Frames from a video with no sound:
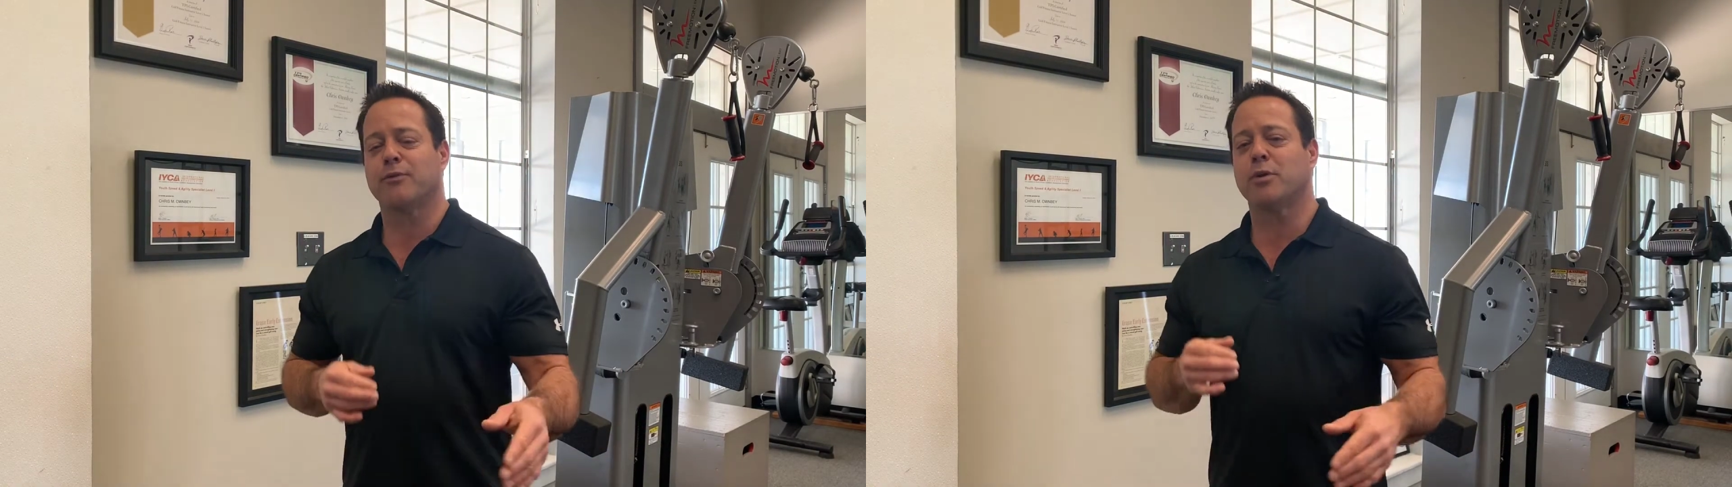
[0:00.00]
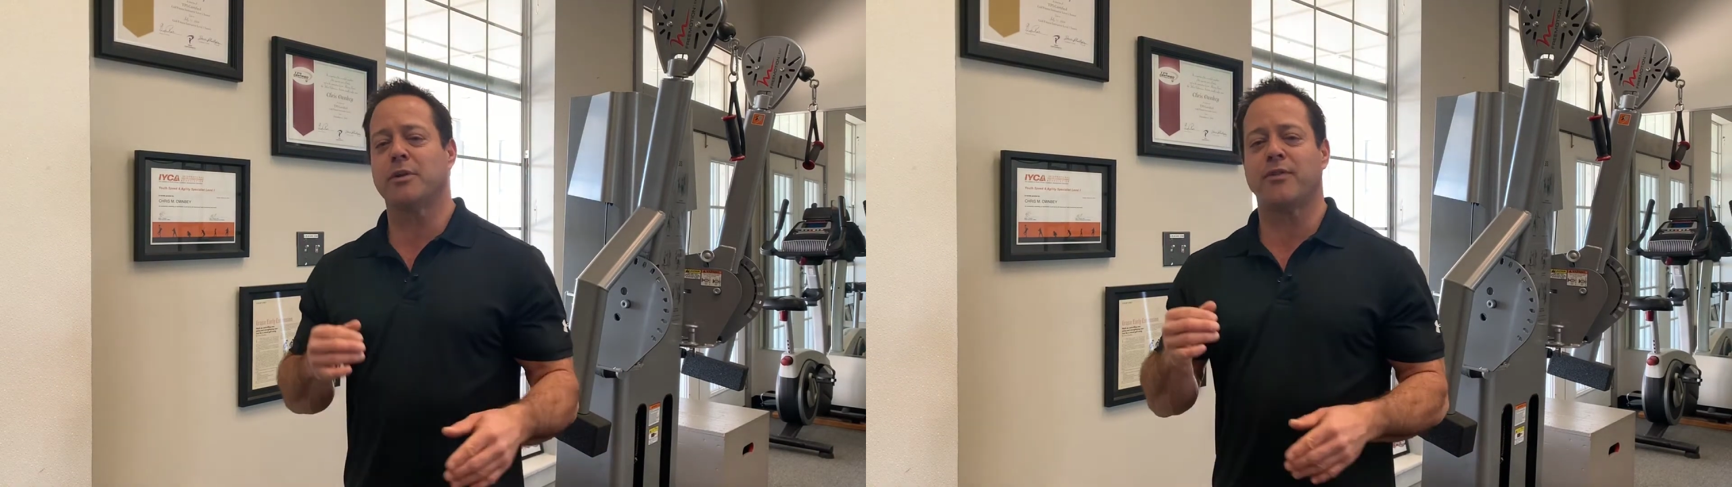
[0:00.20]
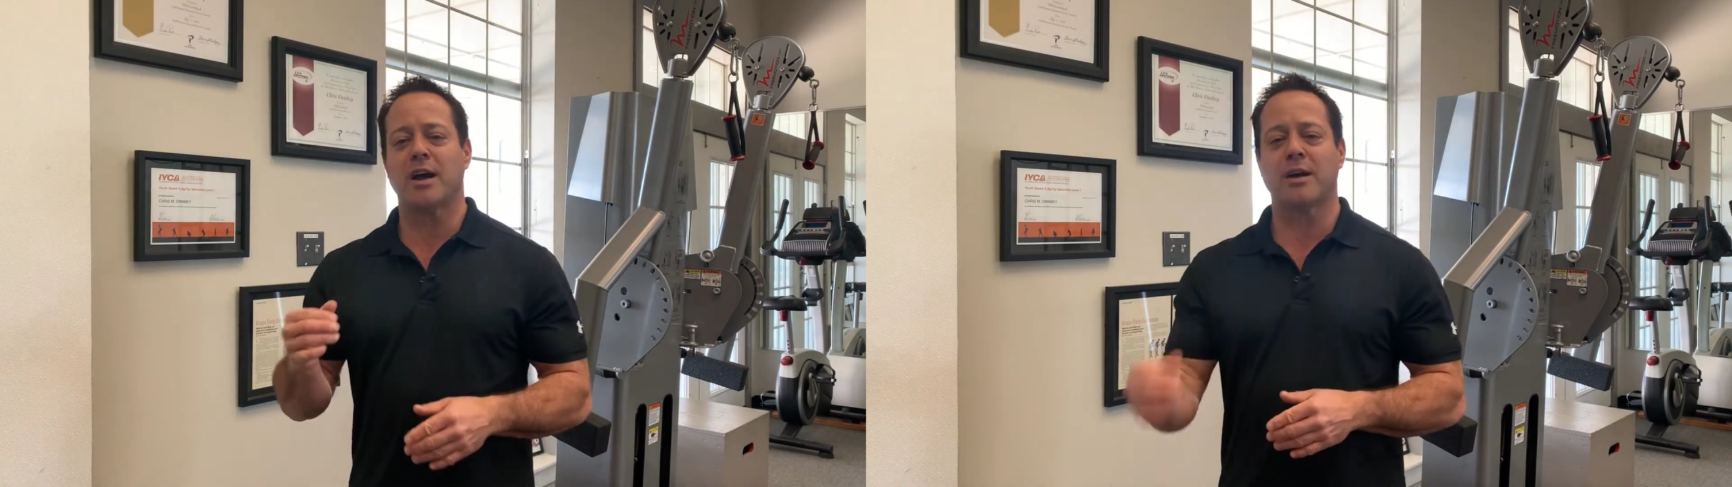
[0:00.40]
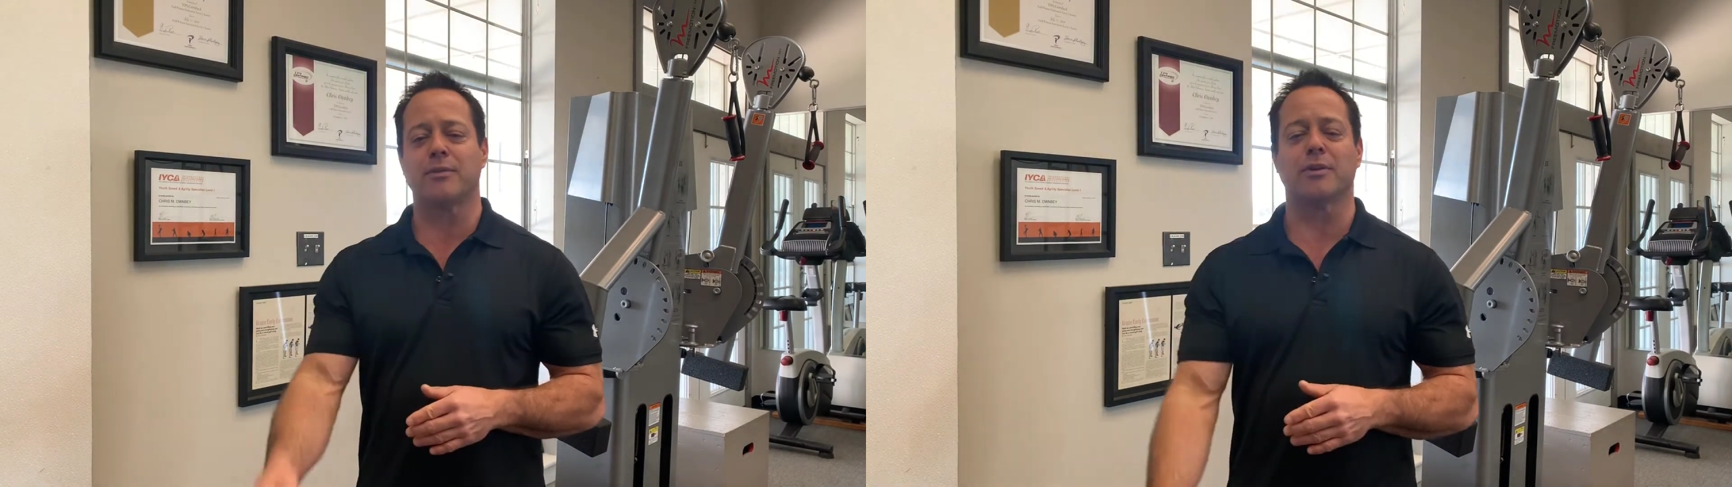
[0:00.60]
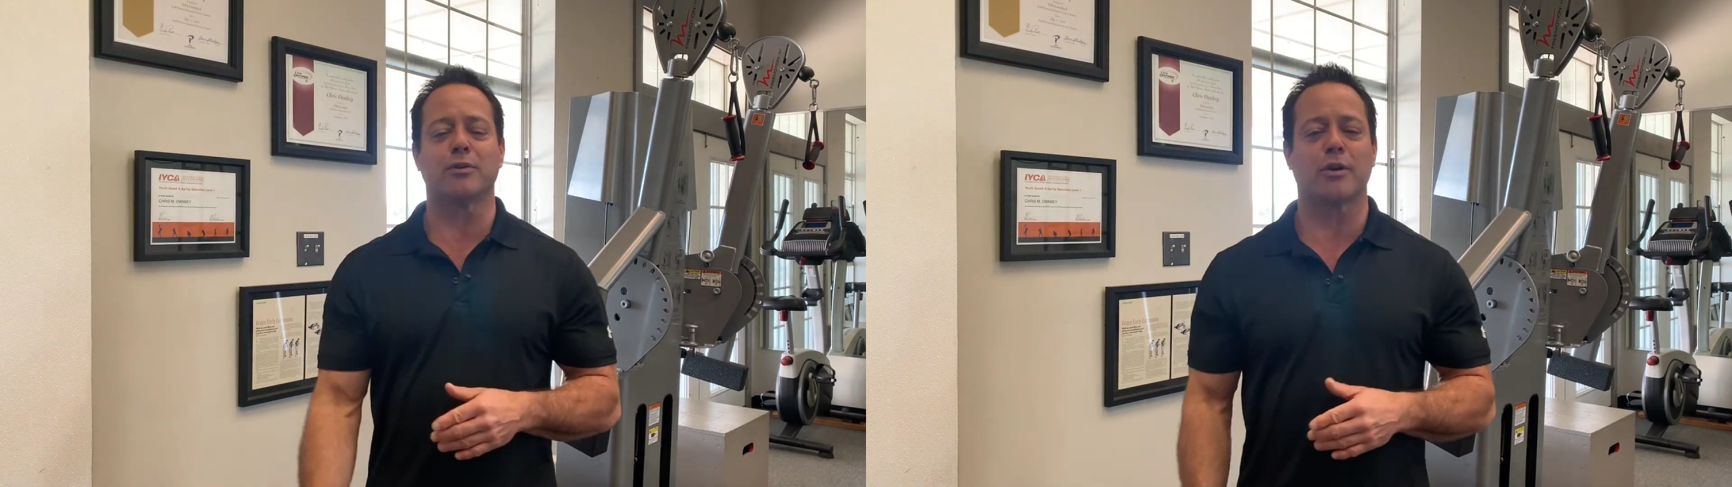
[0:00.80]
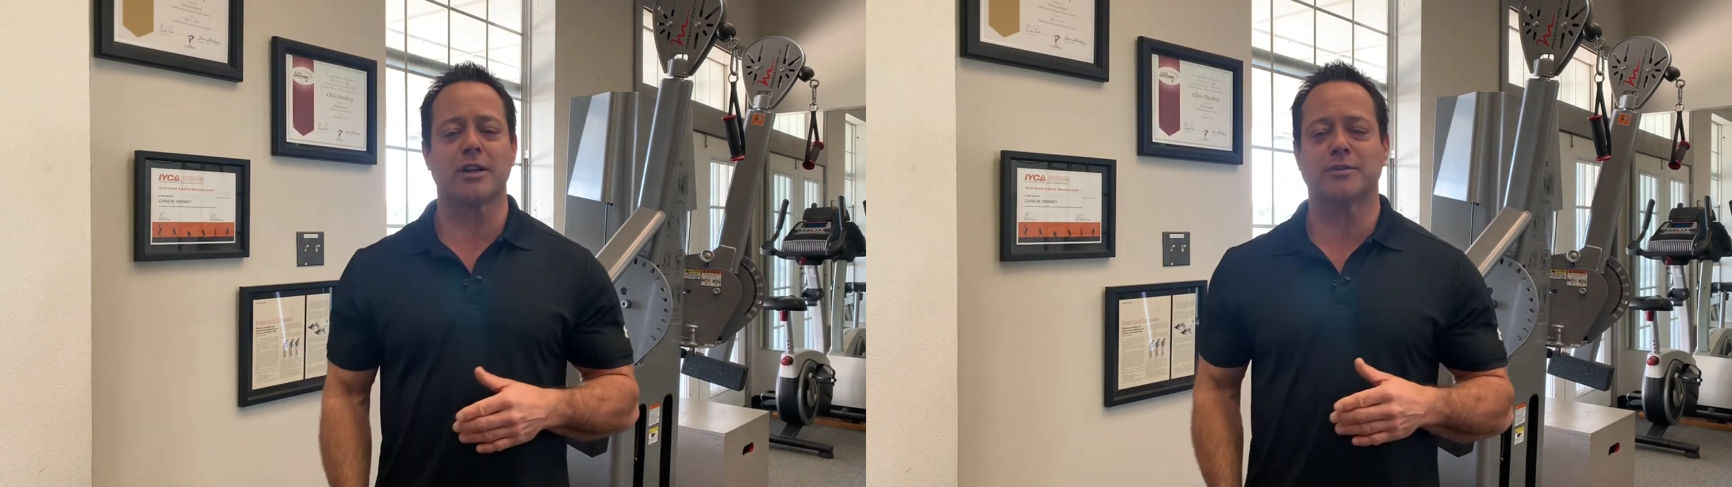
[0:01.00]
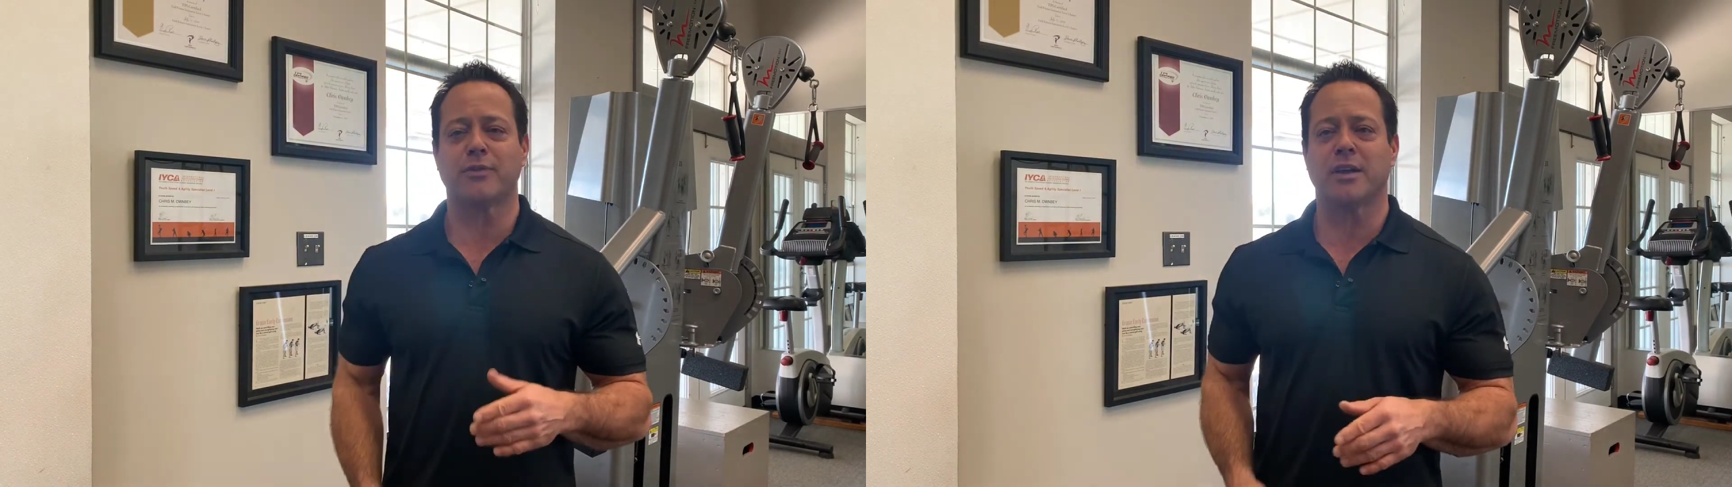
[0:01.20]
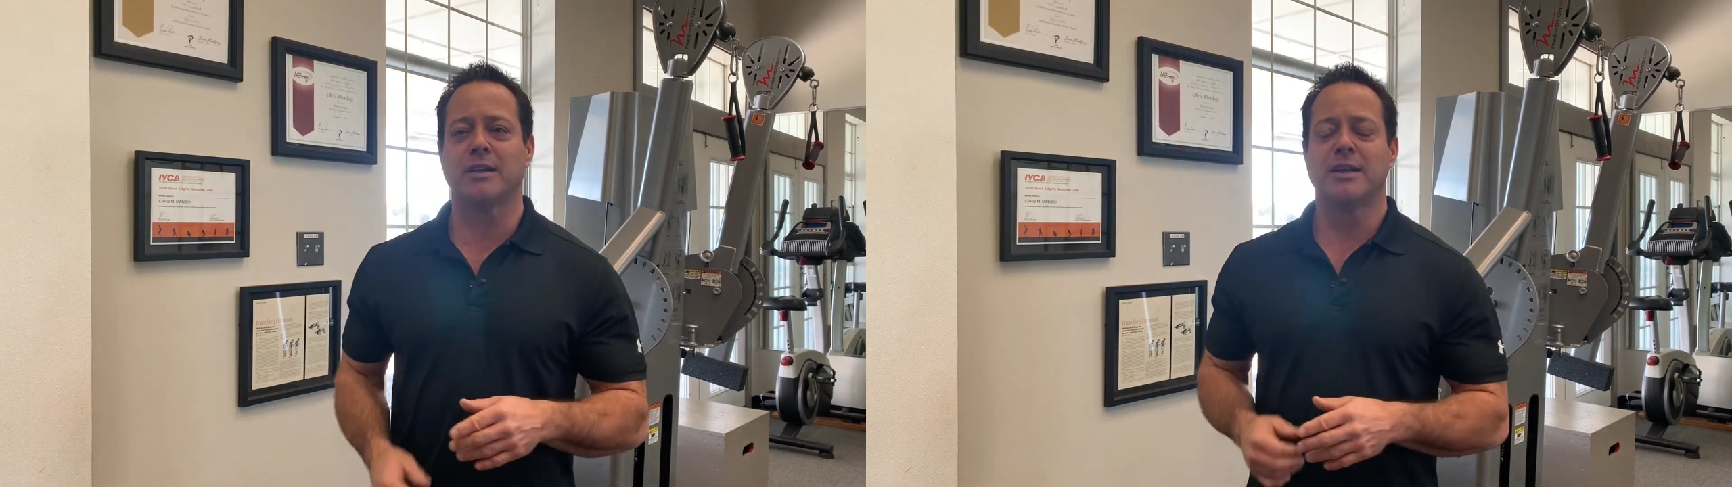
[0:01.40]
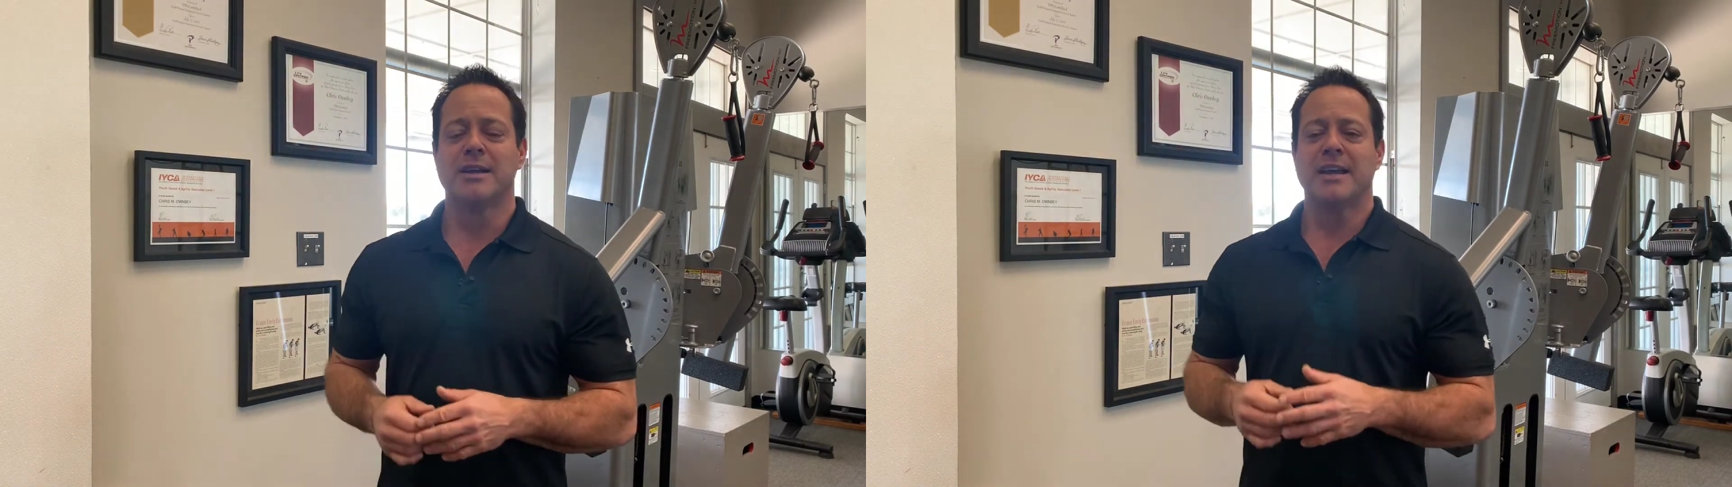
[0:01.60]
F45, their CrossFit.